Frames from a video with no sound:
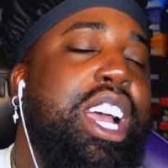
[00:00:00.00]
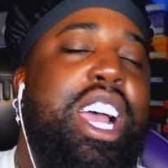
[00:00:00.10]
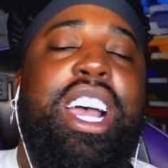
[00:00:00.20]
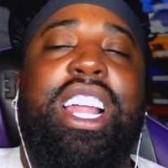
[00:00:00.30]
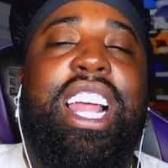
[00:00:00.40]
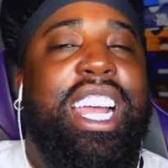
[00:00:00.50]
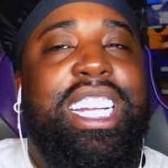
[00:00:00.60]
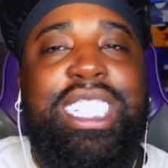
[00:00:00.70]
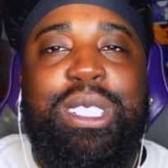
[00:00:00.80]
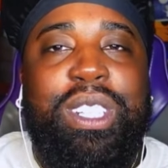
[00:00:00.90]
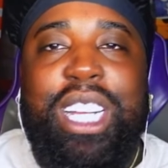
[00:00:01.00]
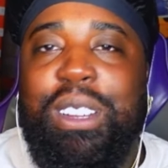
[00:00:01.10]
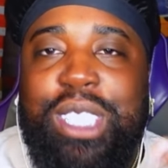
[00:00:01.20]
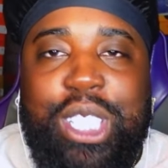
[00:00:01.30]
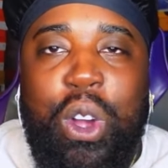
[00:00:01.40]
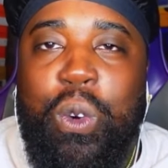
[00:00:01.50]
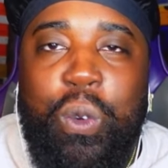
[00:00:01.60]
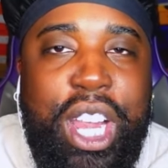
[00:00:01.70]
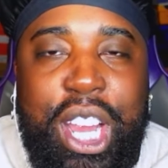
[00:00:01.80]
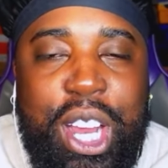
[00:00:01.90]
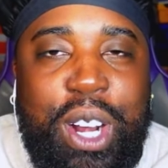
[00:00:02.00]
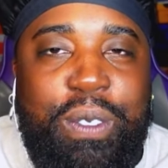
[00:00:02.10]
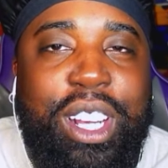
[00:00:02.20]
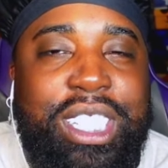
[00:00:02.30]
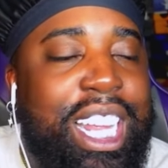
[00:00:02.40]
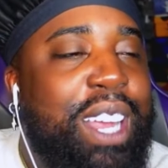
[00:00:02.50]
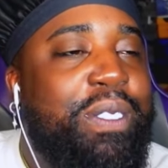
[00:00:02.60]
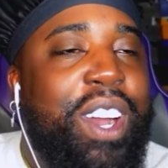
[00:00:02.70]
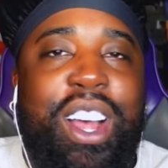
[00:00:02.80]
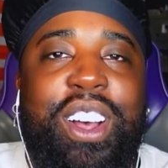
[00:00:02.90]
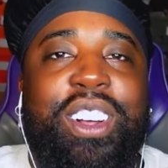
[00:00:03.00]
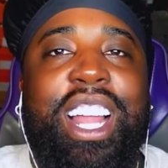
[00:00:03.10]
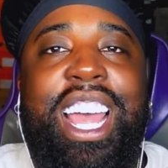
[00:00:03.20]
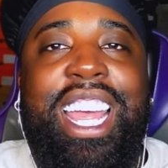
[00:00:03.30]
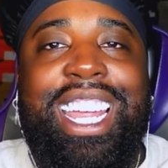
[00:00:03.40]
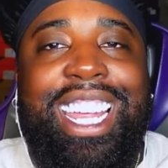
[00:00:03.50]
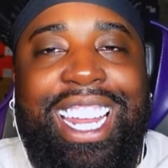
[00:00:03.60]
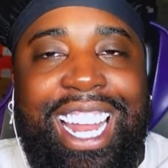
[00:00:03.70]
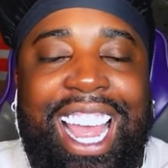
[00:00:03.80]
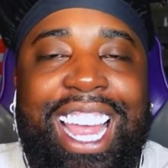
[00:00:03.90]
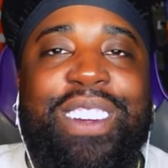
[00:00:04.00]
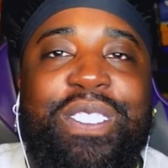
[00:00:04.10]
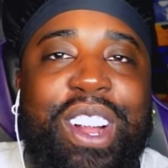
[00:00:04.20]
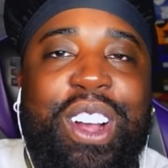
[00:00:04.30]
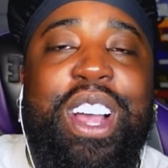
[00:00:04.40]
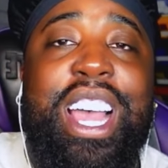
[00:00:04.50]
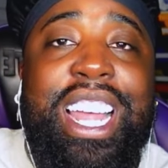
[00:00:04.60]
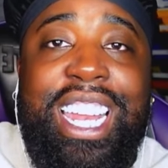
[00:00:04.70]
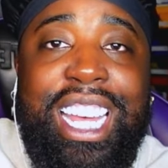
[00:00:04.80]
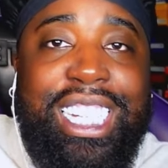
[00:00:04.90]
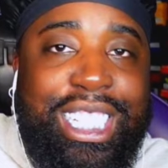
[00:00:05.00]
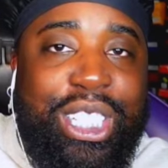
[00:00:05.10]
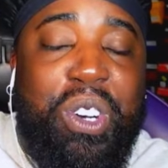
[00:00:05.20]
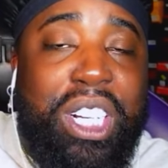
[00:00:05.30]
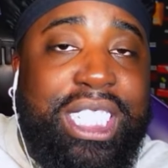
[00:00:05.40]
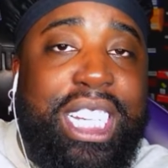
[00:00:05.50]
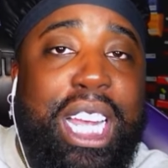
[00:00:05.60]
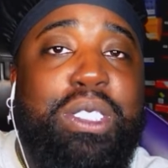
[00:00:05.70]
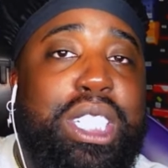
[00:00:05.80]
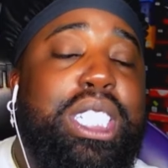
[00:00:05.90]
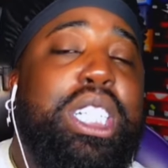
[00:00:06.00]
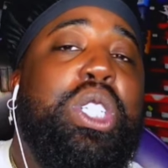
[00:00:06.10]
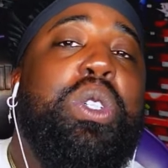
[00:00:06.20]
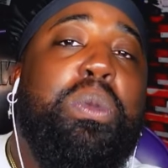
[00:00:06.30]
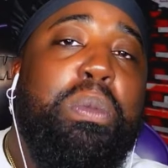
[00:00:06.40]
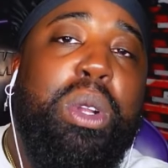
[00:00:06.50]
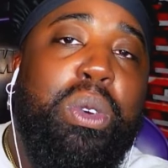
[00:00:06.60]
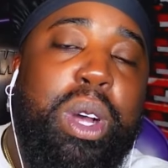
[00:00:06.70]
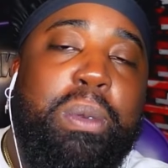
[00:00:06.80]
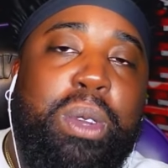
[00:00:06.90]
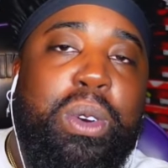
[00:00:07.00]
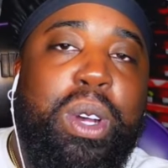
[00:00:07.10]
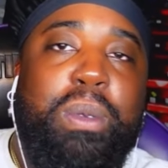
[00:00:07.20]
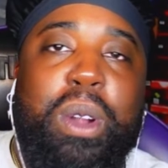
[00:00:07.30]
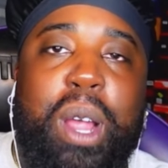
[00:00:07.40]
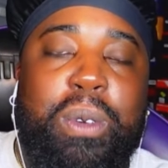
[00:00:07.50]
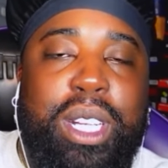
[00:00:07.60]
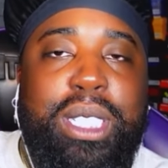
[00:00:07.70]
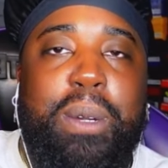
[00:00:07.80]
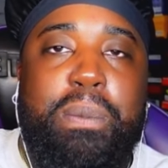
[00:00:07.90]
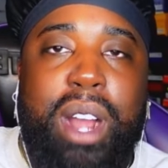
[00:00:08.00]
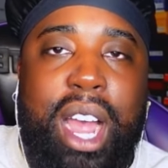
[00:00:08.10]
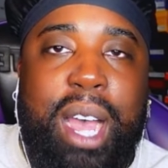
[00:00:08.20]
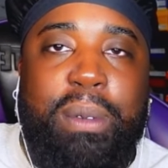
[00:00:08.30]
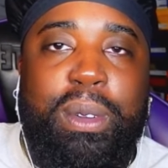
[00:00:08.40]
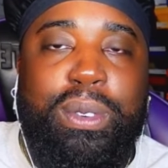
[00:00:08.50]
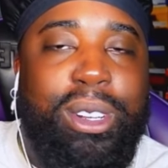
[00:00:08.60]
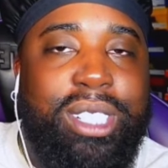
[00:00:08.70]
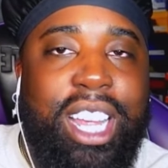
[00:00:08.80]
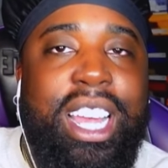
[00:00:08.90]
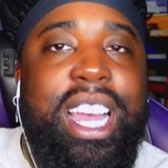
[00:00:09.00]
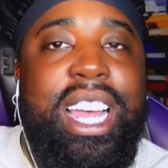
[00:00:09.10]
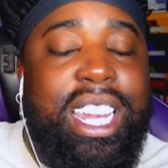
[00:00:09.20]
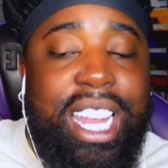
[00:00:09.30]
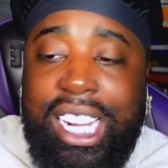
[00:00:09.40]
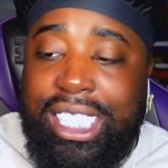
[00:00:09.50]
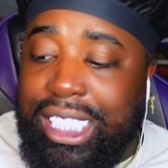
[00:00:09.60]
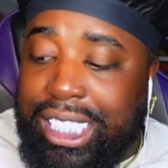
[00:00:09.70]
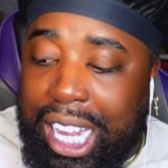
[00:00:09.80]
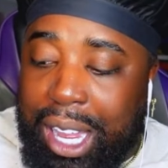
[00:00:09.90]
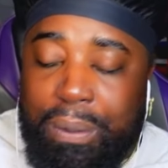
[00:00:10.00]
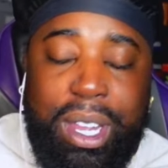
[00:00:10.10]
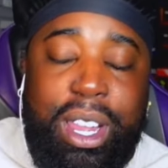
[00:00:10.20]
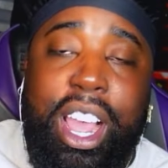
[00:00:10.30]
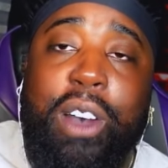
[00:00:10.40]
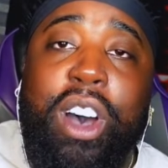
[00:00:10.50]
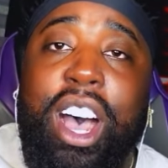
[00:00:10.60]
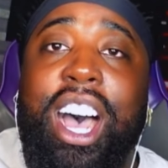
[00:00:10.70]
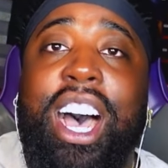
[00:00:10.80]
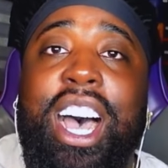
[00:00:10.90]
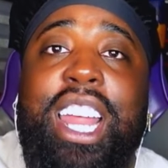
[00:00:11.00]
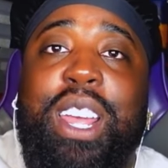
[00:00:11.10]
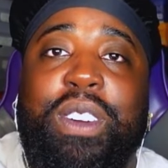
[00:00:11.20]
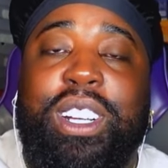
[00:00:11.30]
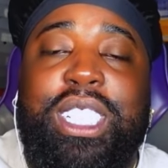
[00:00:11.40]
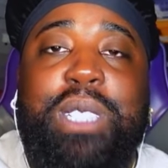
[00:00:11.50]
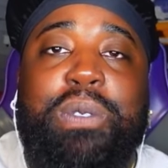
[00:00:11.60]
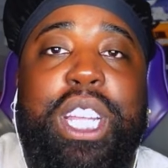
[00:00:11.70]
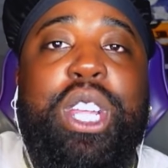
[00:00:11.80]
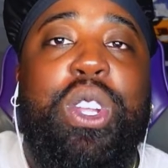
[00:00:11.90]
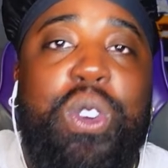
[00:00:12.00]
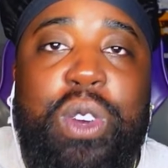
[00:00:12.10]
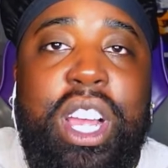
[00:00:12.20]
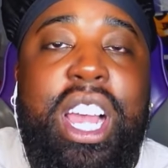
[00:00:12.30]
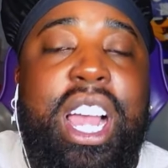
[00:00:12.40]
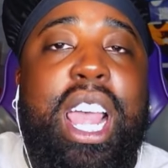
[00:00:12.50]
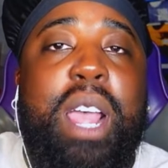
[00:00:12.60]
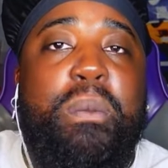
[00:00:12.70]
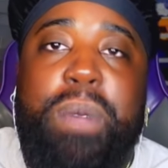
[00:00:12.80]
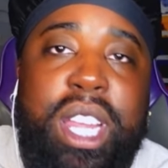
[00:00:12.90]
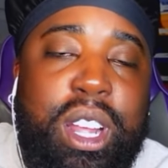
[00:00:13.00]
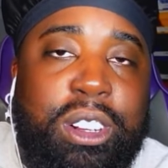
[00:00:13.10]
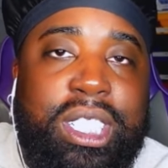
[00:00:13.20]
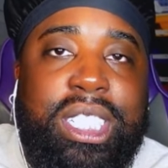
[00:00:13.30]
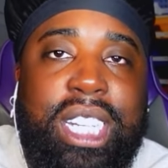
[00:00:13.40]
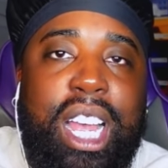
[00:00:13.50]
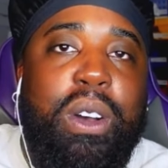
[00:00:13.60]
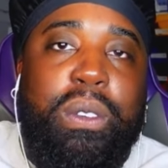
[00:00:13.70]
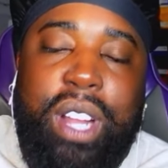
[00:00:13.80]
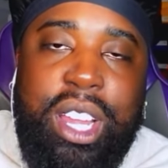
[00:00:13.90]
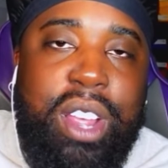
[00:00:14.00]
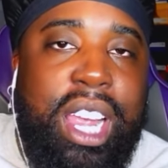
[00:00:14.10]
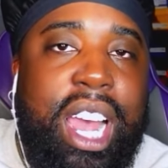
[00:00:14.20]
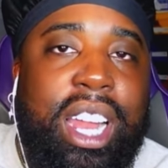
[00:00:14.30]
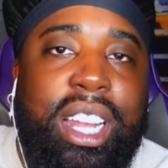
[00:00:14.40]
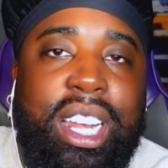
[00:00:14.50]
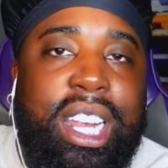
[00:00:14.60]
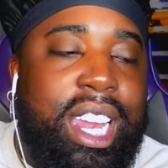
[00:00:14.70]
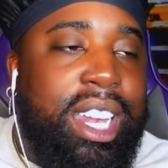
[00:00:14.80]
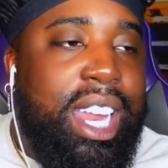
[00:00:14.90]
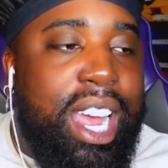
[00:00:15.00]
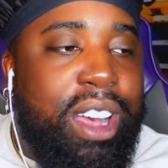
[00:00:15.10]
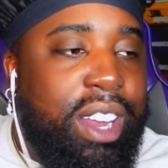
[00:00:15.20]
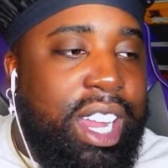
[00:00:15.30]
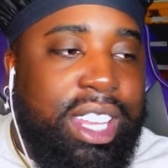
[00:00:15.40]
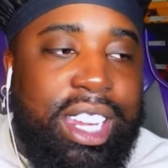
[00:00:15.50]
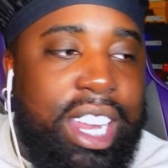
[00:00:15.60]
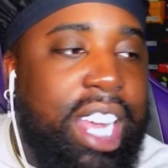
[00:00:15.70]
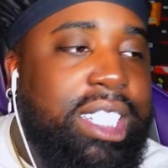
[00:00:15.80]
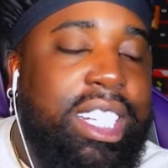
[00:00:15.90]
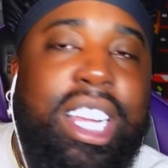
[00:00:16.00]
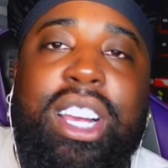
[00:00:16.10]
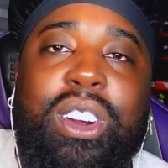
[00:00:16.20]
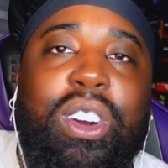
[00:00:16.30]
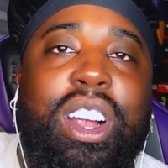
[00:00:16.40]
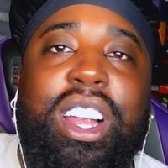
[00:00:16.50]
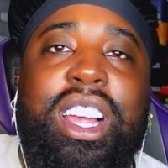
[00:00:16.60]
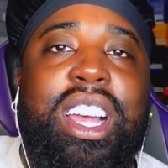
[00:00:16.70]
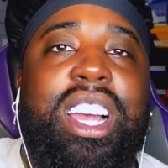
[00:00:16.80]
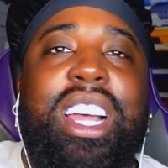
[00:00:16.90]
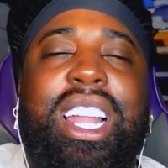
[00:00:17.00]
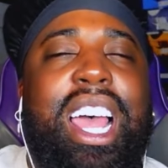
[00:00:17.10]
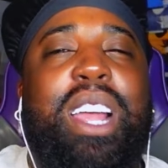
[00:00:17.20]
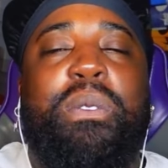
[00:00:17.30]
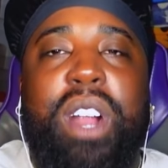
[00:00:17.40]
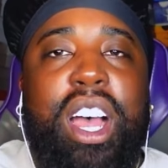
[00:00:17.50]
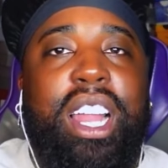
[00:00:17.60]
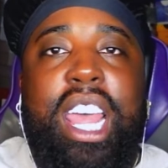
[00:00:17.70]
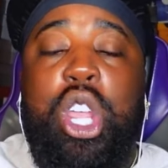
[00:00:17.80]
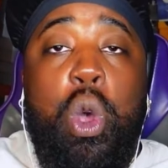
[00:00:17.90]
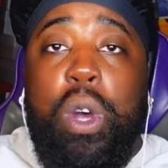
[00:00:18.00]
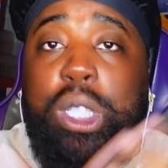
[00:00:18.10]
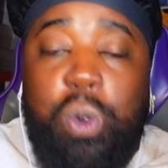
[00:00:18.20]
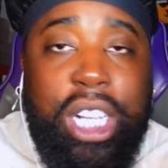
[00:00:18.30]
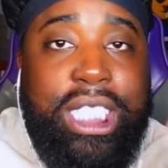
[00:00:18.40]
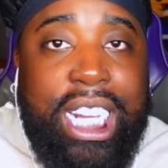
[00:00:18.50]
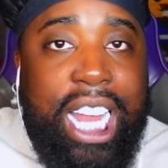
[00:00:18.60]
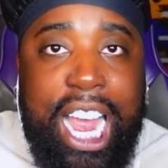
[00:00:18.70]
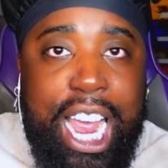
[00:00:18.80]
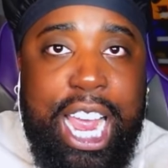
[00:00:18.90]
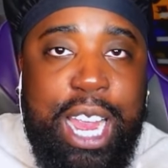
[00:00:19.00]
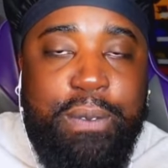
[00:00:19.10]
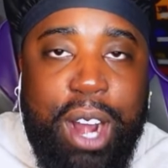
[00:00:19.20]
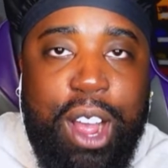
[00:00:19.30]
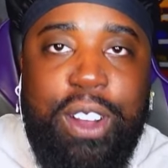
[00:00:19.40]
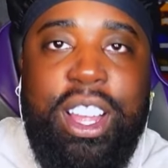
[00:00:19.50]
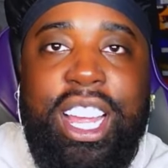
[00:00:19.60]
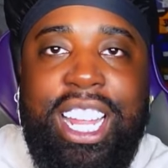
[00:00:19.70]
Like, it just becomes so weird, bro. It's like, bro, like, bro, niggas is doing the same shit that you blew up doing, bro. Like, what is the problem, folks? Like, niggas just can't be a 100, bro. Just be you and be yourself. Like, you ain't gotta look it down at the next nigga or, like, bro, like, you was once a lane, bro.